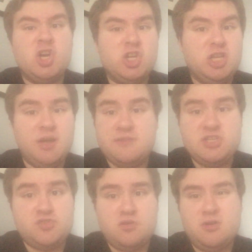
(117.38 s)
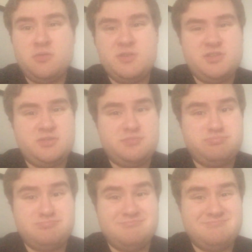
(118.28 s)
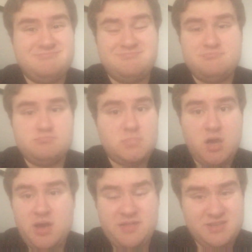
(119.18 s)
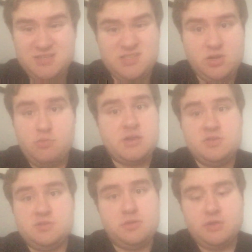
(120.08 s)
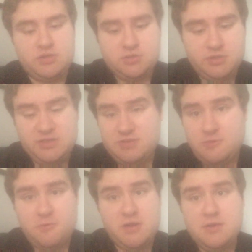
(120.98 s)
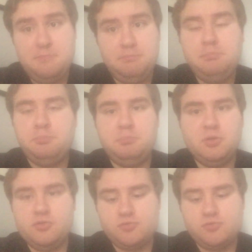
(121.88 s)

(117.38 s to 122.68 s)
Love is Strong, which I think this is a great song, actually. It's a great blues